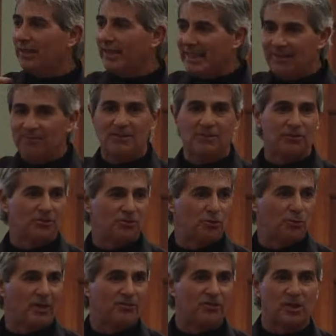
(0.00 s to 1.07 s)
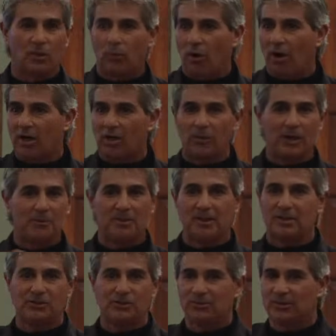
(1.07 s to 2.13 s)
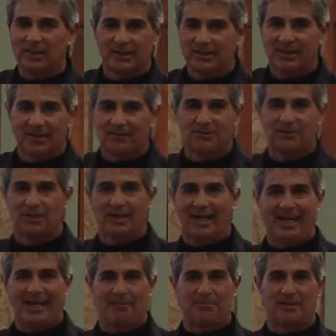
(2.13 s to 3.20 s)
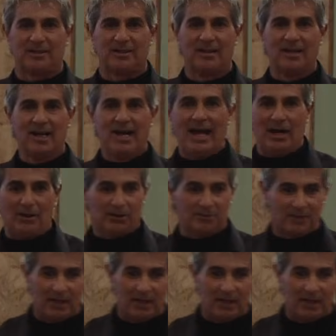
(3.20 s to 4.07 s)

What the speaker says: leave the situation and walk away because you think nothing's going to happen out of